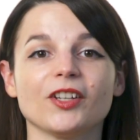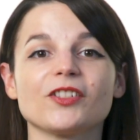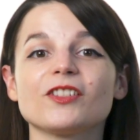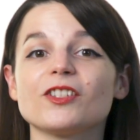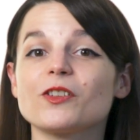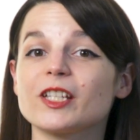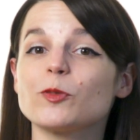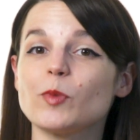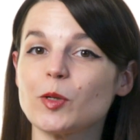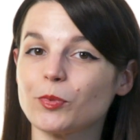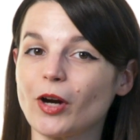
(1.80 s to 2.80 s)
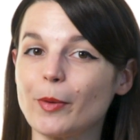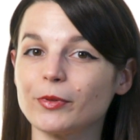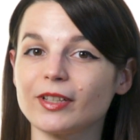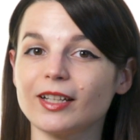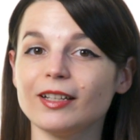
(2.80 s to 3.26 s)
so you can speak
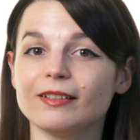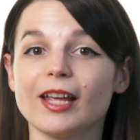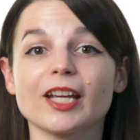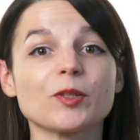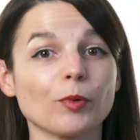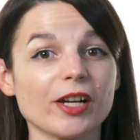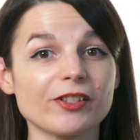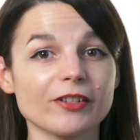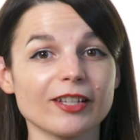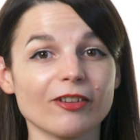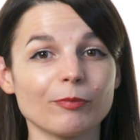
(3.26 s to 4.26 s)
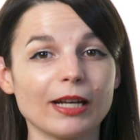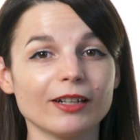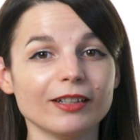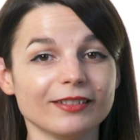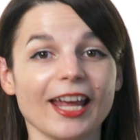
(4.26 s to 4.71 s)
properly, express yourself
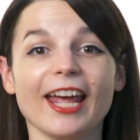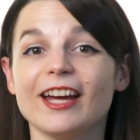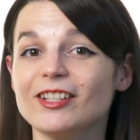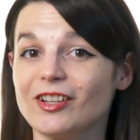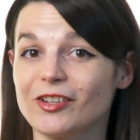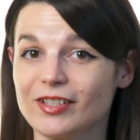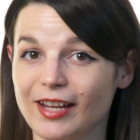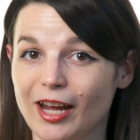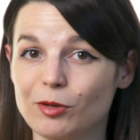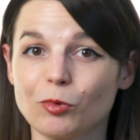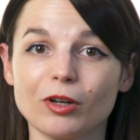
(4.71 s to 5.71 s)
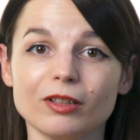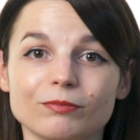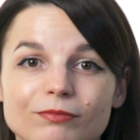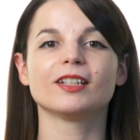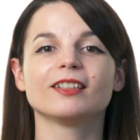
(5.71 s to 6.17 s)
better, and understand more?
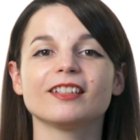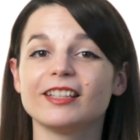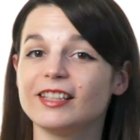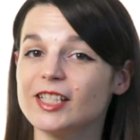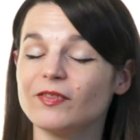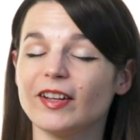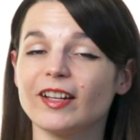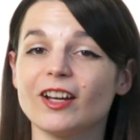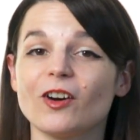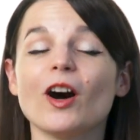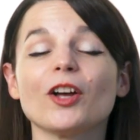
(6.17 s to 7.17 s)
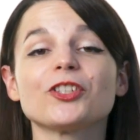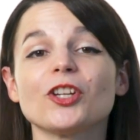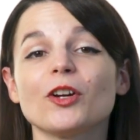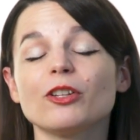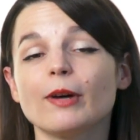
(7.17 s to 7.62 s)
In this video, I'll
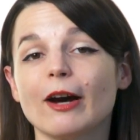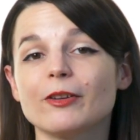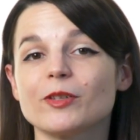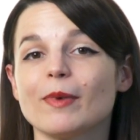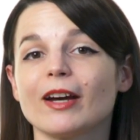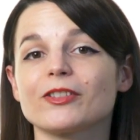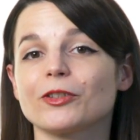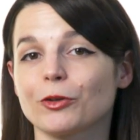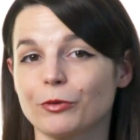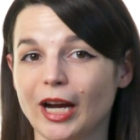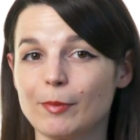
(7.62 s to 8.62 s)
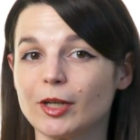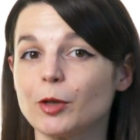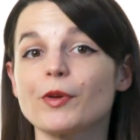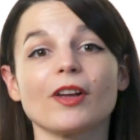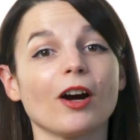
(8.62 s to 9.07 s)
show you how to master
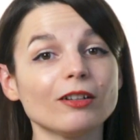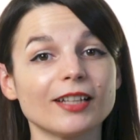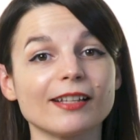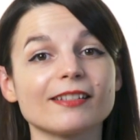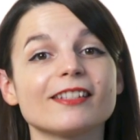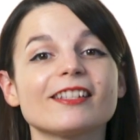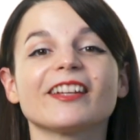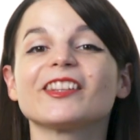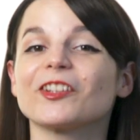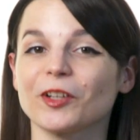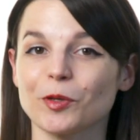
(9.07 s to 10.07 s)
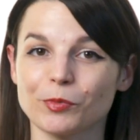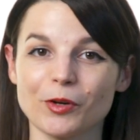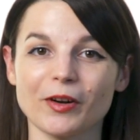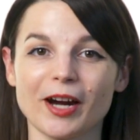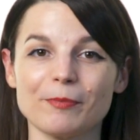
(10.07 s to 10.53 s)
grammar with our lessons and learning
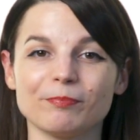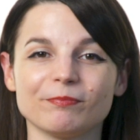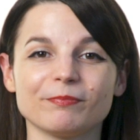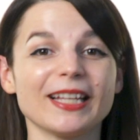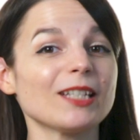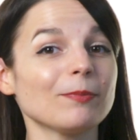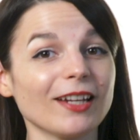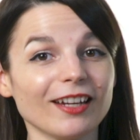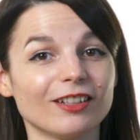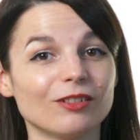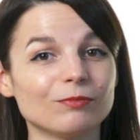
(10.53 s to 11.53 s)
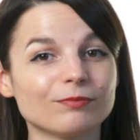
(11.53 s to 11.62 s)
program. Let's begin.